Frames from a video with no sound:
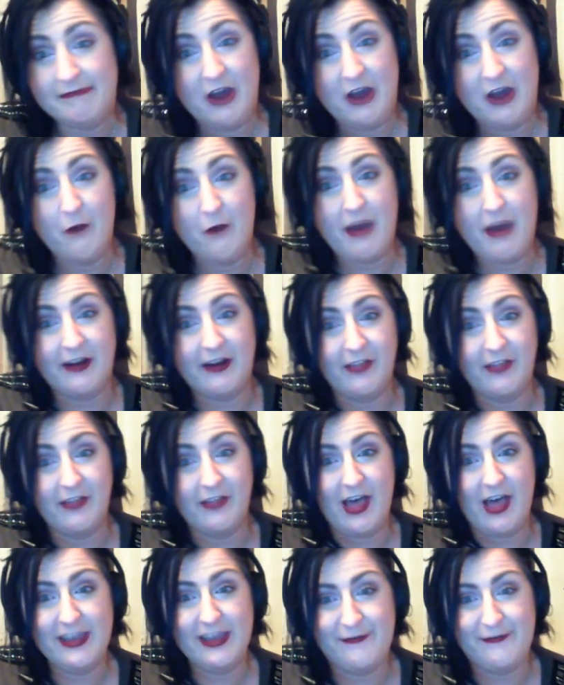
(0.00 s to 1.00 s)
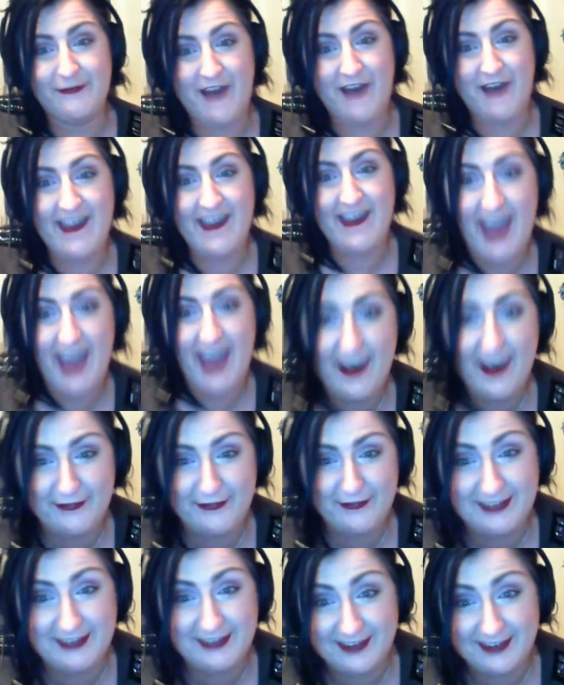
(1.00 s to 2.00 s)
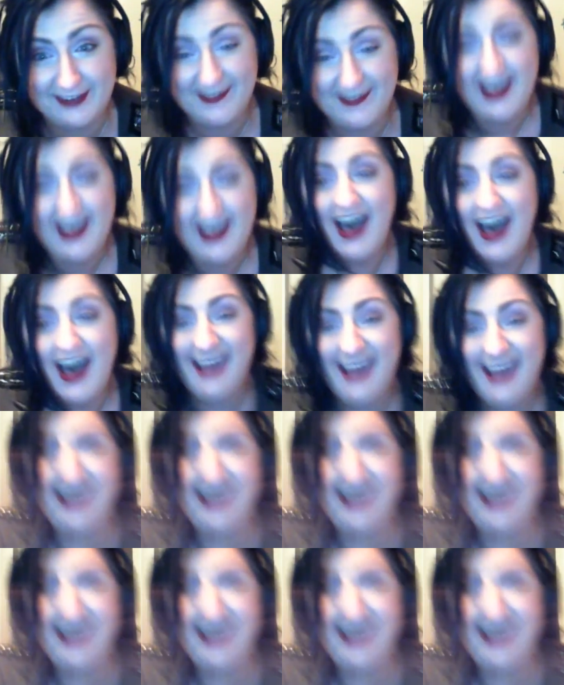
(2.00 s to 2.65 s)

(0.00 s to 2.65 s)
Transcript: I have no better life. I have to.